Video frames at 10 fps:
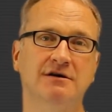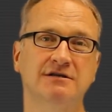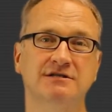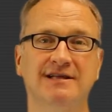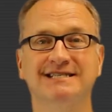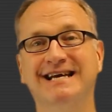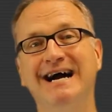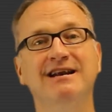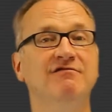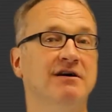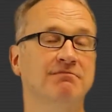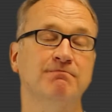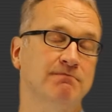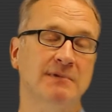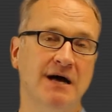So that's kind of
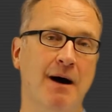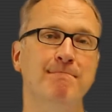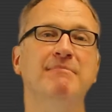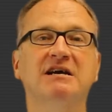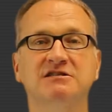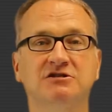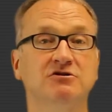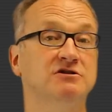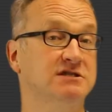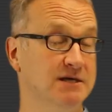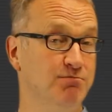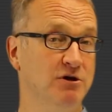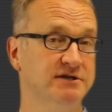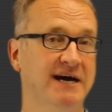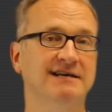a mixture,
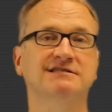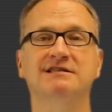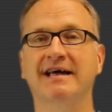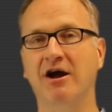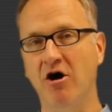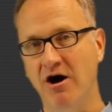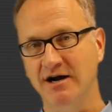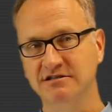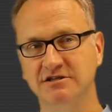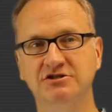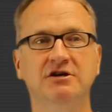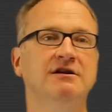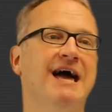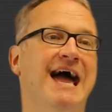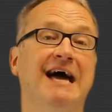simple tests like
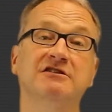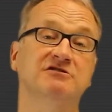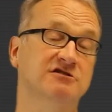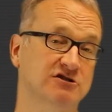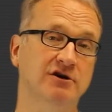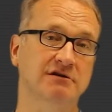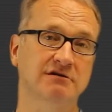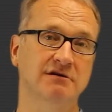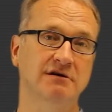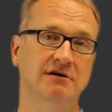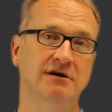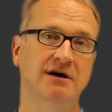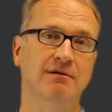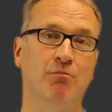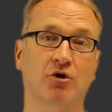oxygen and soot,
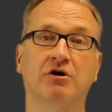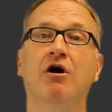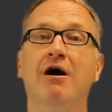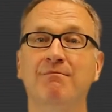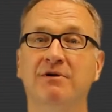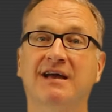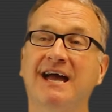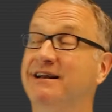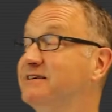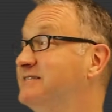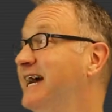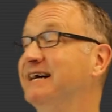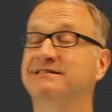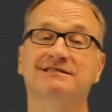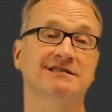more complicated
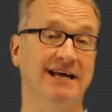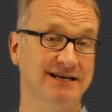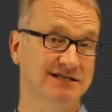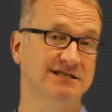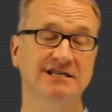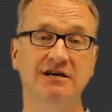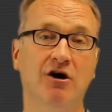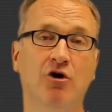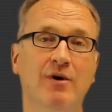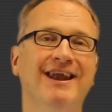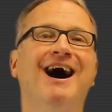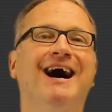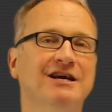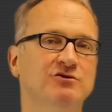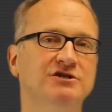tests like CO and
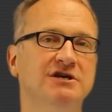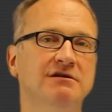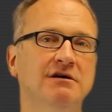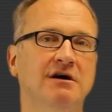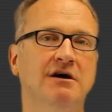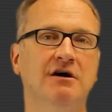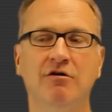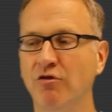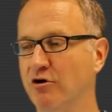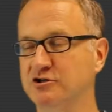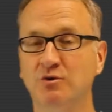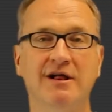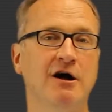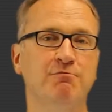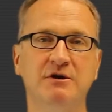hydrogen. Those
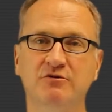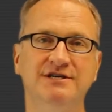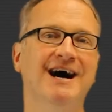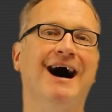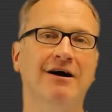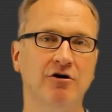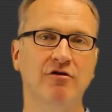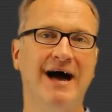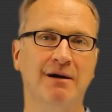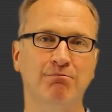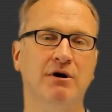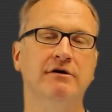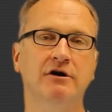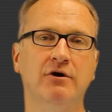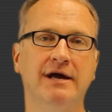will help you dial that
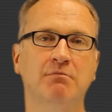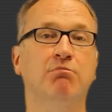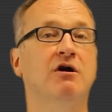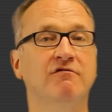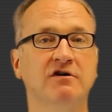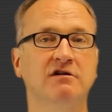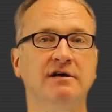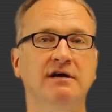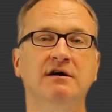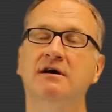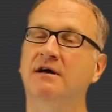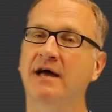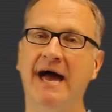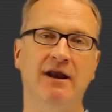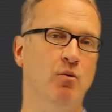burner in perfectly,
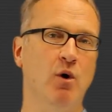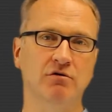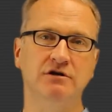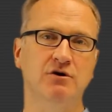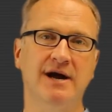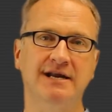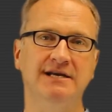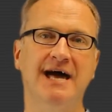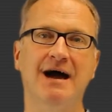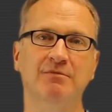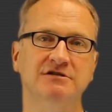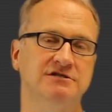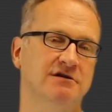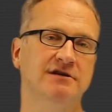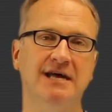and it won't do any
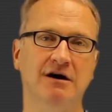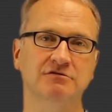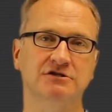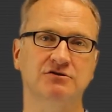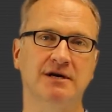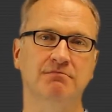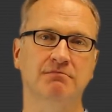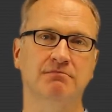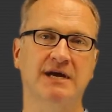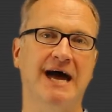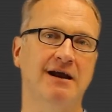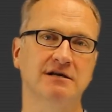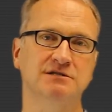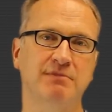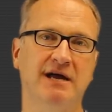damage to the downstream
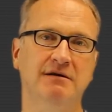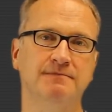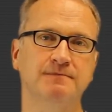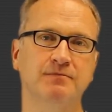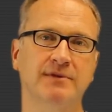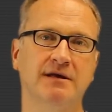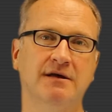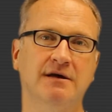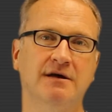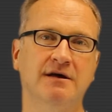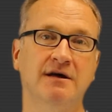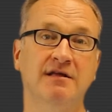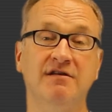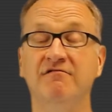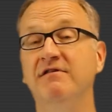catalyst bed.
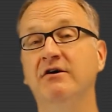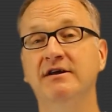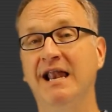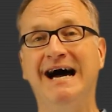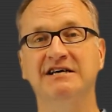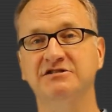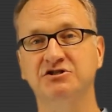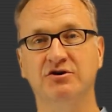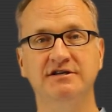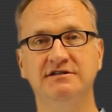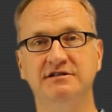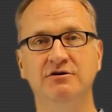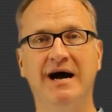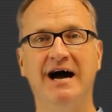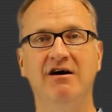The very last choice
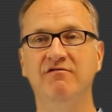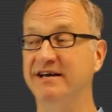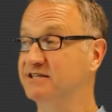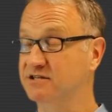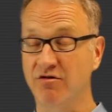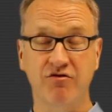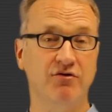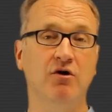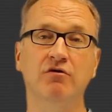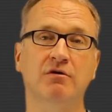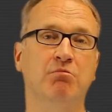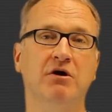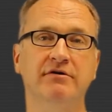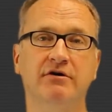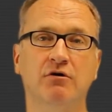you have is to throw the
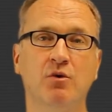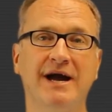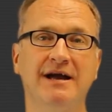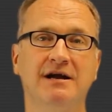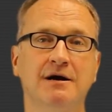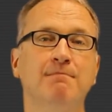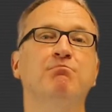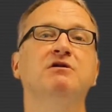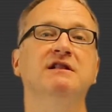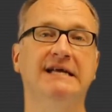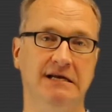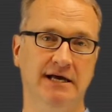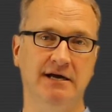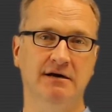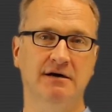burner away completely.